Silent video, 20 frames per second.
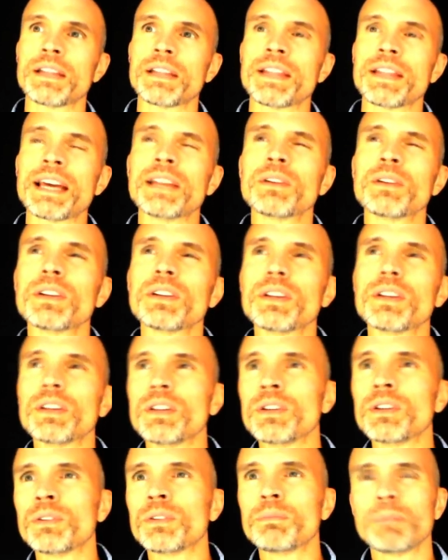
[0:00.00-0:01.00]
then
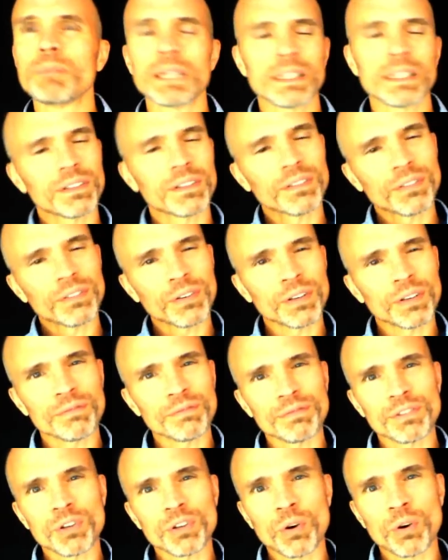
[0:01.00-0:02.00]
you'd be sort
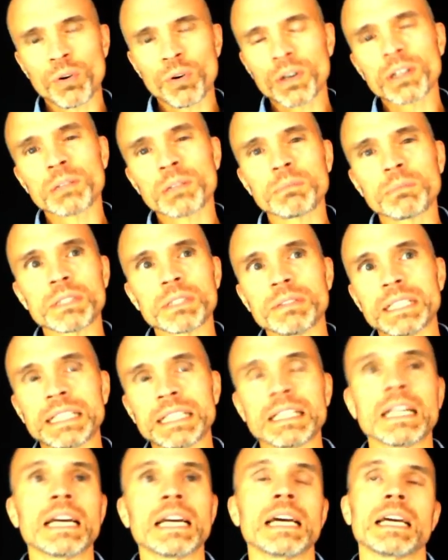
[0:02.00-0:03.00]
of torn
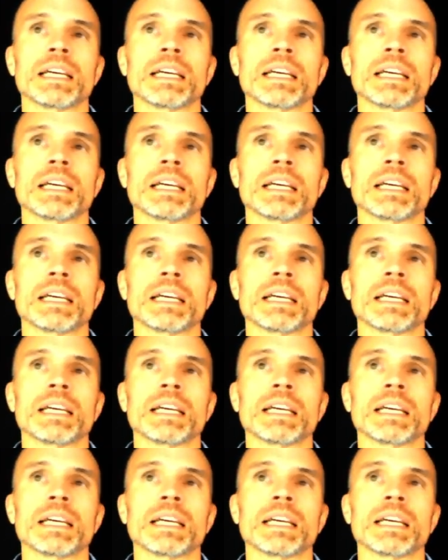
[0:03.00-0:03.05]
between,